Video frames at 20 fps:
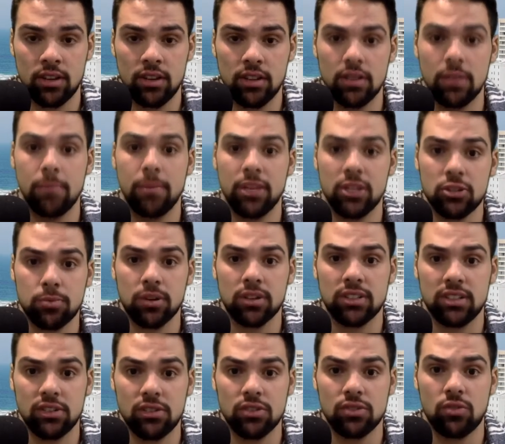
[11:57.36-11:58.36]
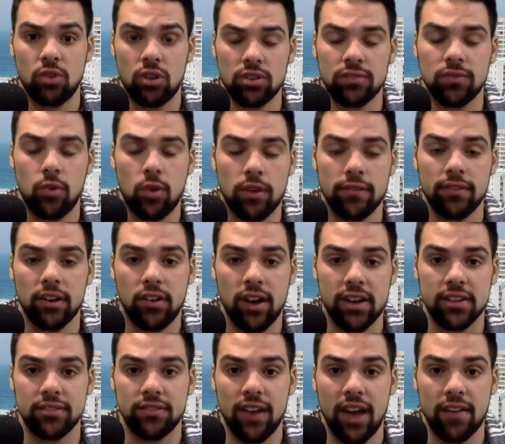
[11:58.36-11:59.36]
The Pittsburgh Steelers lost 4 of their
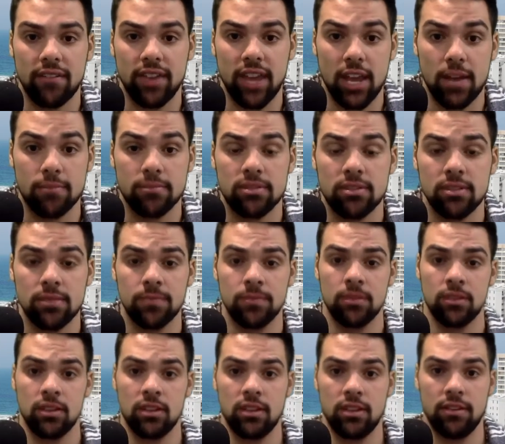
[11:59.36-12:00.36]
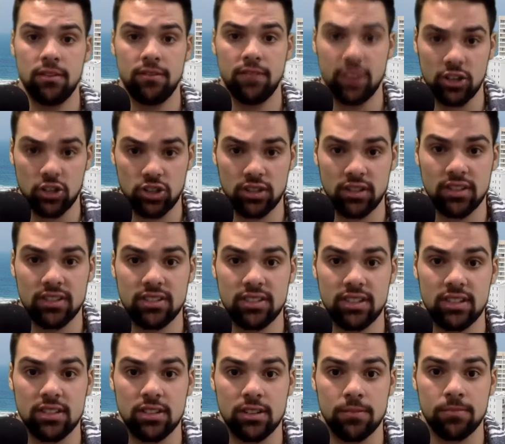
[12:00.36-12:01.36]
last 5 games finishing this
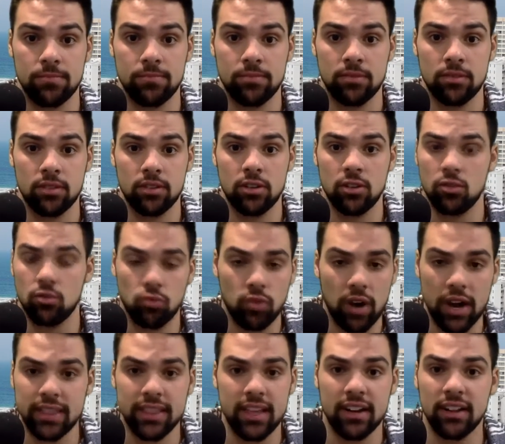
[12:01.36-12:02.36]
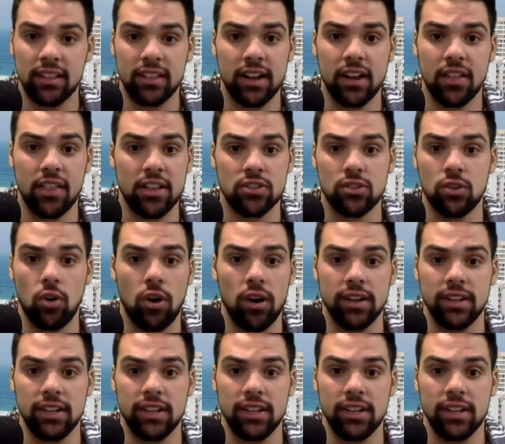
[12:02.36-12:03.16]
season. Right then and there, that's all I